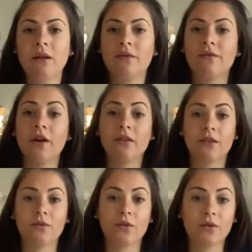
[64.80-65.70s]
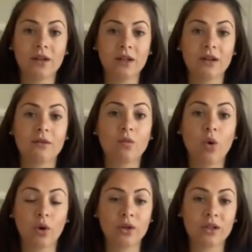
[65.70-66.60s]
first of all, you need a
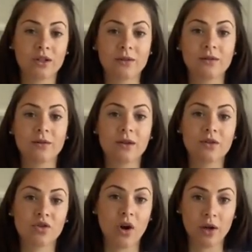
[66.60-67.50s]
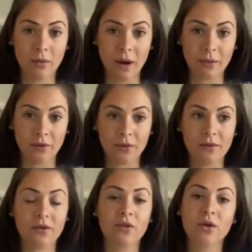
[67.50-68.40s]
wand to try your bubbles
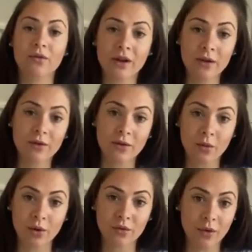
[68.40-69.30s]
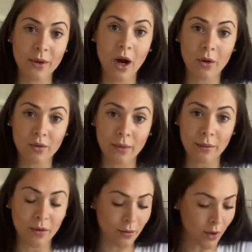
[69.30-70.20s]
with. So you can reuse a wand from an old
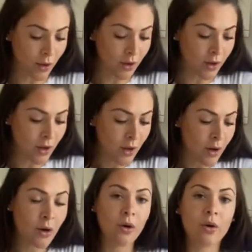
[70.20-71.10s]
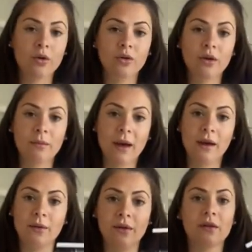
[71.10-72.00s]
bubble pot, or you can
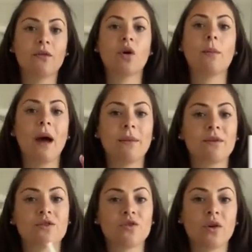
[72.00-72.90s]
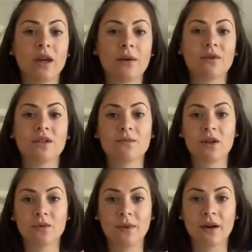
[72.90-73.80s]
make one. So I've got a paper straw here, which is
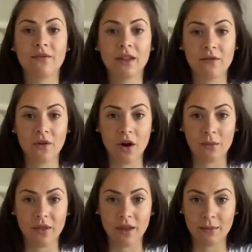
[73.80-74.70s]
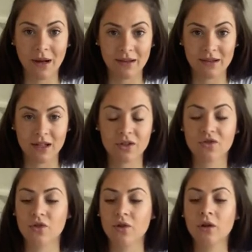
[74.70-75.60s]
much better for the environment than a plastic
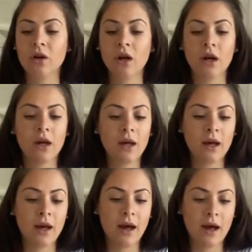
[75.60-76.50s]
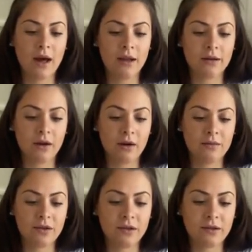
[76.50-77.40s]
straw. And
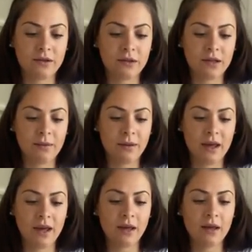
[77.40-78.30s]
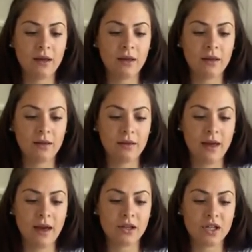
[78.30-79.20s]
I'm just snipping
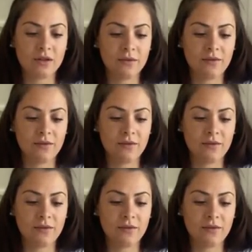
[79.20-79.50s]
the edges with